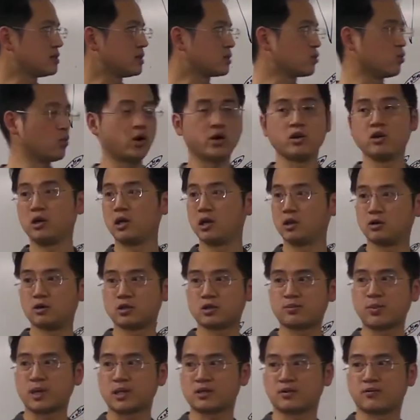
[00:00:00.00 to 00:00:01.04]
is where you get your
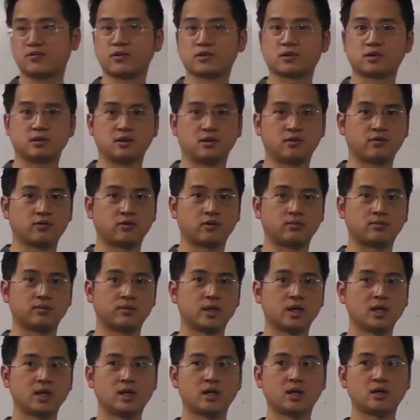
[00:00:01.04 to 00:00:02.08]
specificity from,
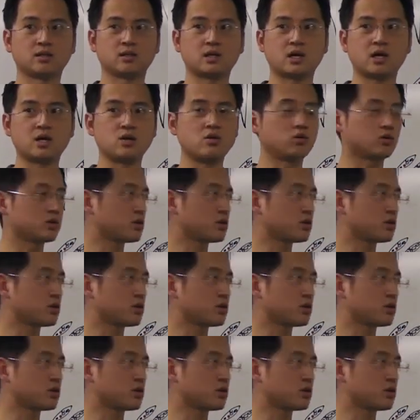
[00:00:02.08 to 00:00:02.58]
is that you're